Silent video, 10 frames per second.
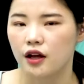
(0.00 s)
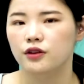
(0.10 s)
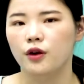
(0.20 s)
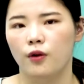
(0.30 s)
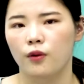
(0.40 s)

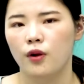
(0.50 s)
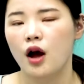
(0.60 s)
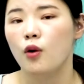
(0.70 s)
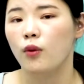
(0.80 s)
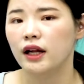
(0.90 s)
No.
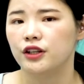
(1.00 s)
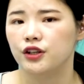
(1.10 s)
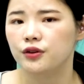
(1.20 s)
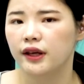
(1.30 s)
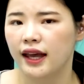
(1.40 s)
What
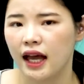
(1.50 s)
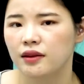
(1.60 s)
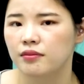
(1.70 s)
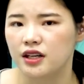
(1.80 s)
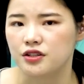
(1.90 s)
you
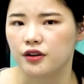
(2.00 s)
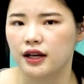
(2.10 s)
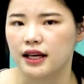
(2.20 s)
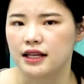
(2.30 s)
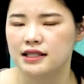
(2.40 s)
can measure
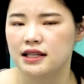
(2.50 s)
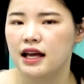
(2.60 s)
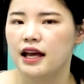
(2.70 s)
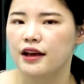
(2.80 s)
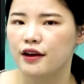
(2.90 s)
is
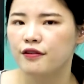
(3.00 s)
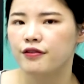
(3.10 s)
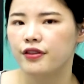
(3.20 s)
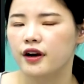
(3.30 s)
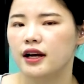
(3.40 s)

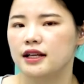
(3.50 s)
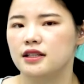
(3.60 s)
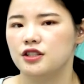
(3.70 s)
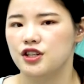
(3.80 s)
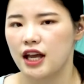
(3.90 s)
if there is
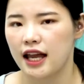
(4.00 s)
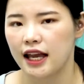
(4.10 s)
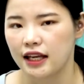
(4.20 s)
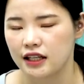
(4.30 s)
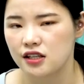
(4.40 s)
a
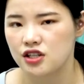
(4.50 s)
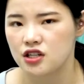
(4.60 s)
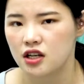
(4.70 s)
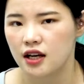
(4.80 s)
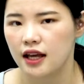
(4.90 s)

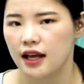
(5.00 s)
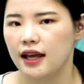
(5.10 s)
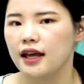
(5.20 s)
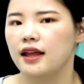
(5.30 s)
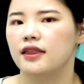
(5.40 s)
change
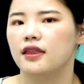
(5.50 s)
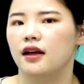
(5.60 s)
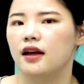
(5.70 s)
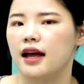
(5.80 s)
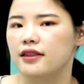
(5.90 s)
in
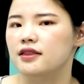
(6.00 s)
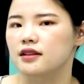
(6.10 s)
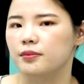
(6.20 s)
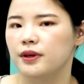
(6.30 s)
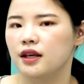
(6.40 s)
the
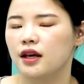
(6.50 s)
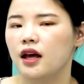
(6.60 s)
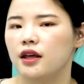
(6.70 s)
enthalpy,